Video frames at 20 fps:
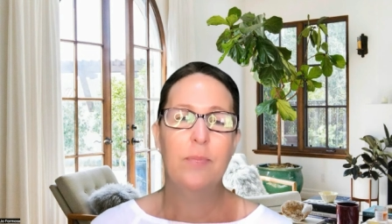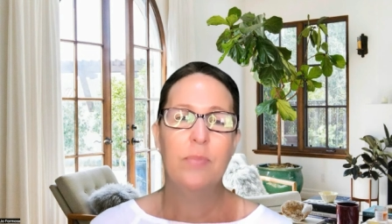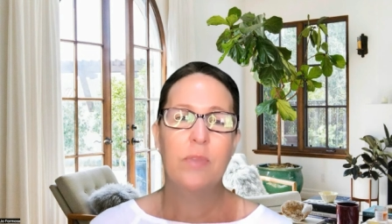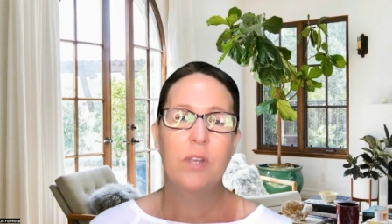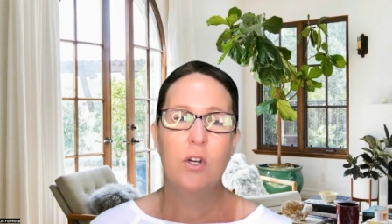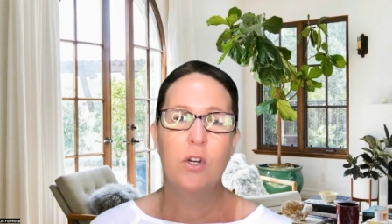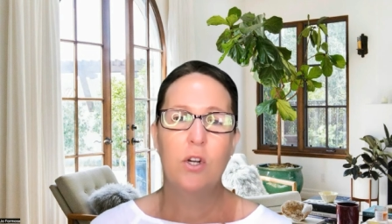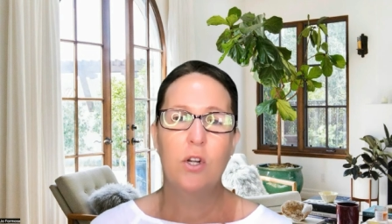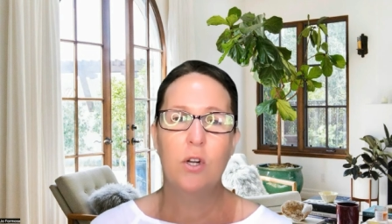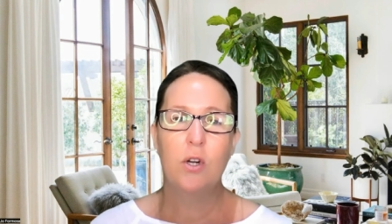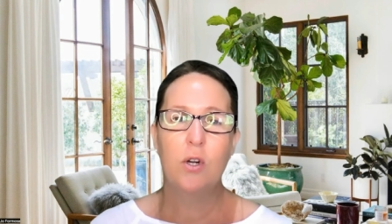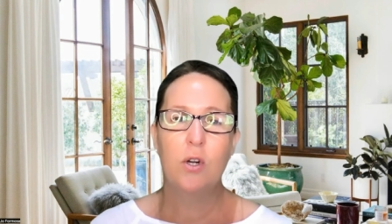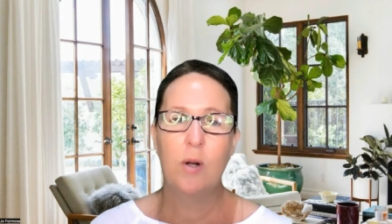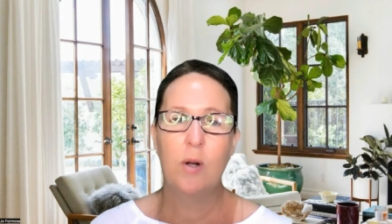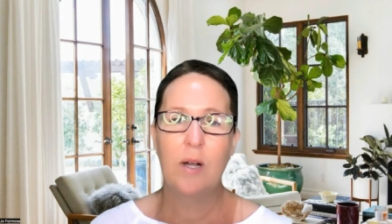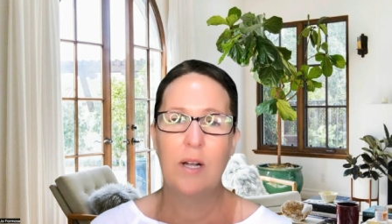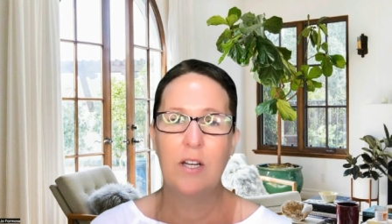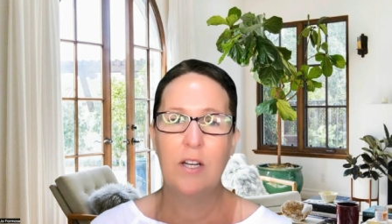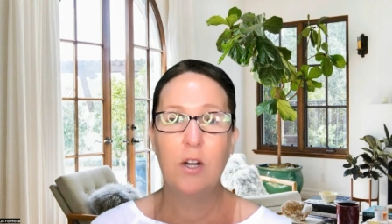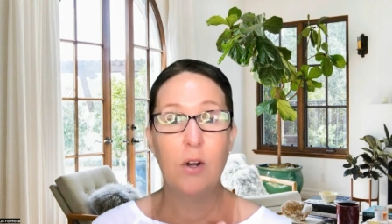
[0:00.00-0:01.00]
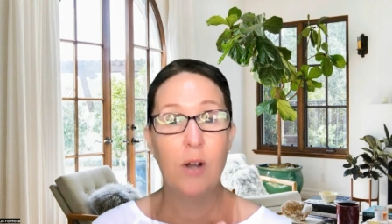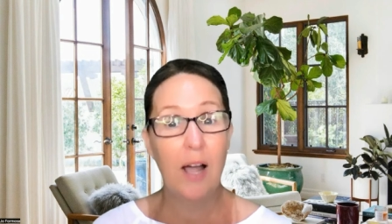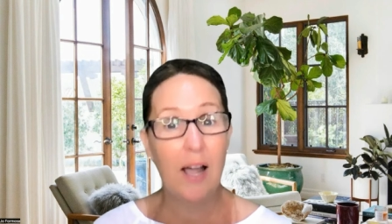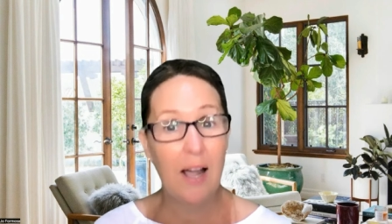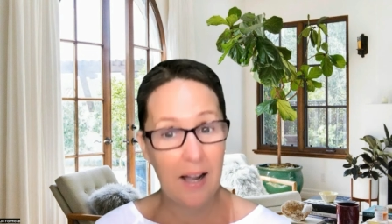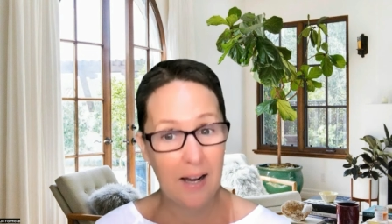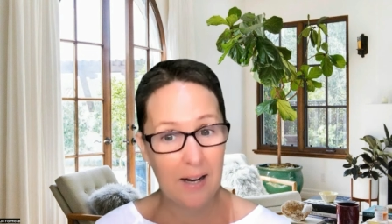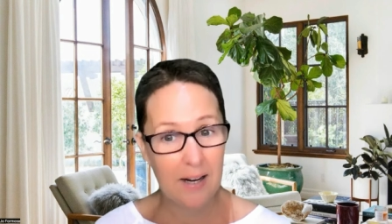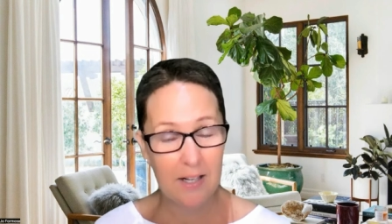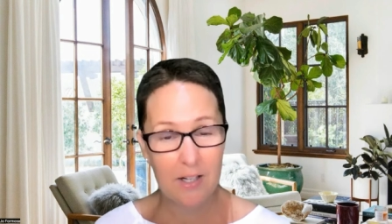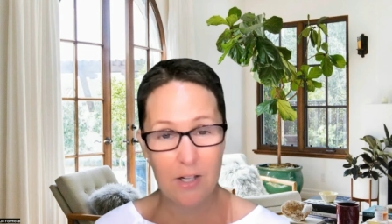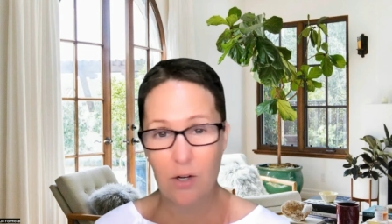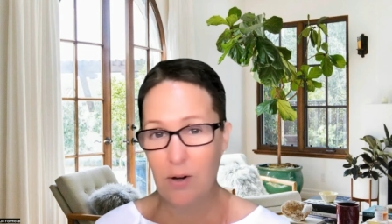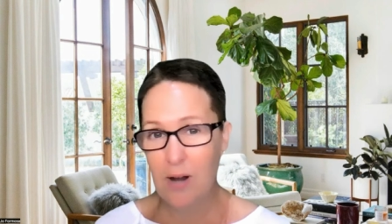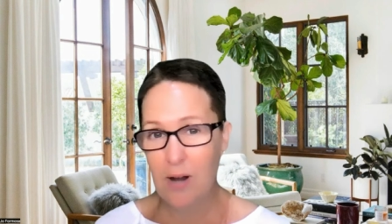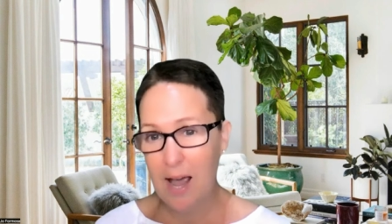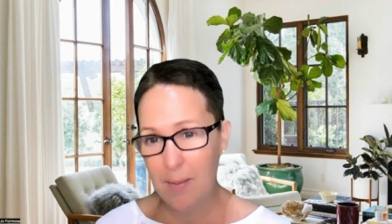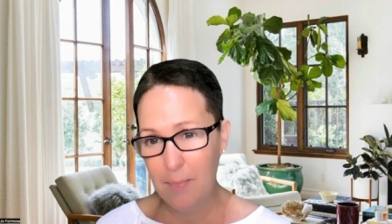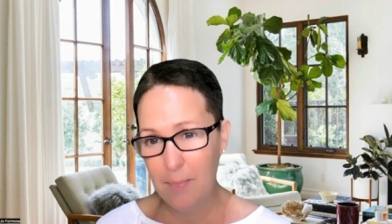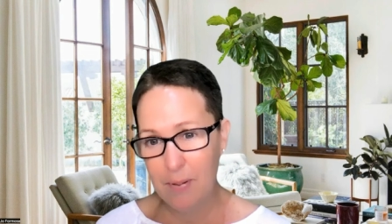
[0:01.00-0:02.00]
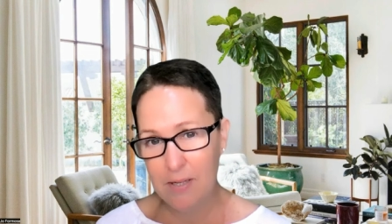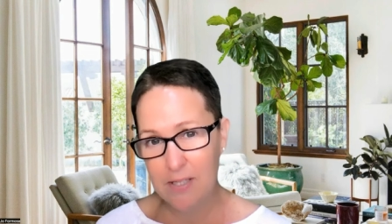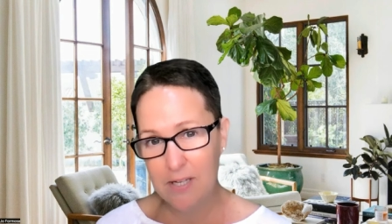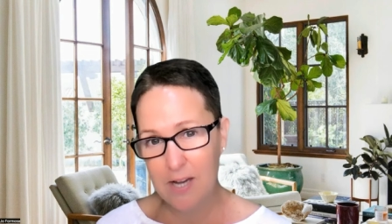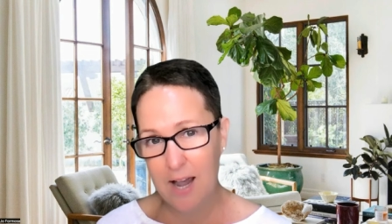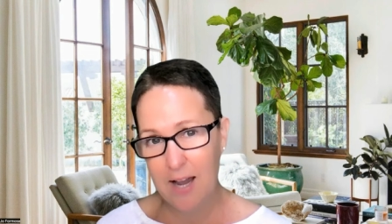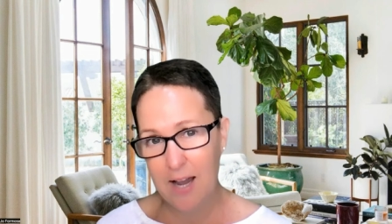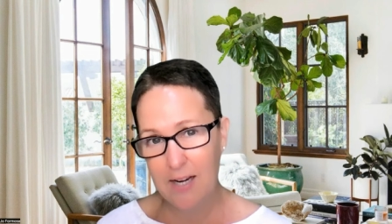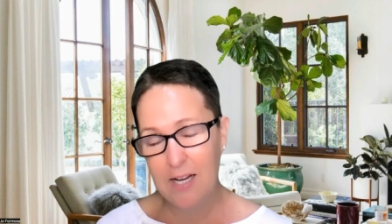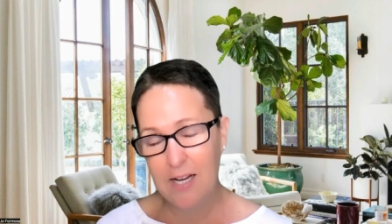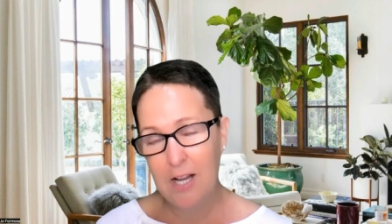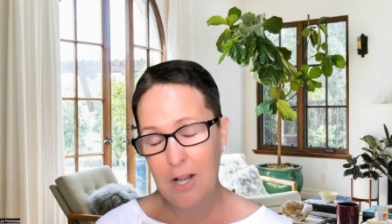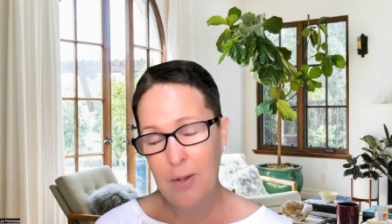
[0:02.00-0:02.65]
no hunger, no appetite.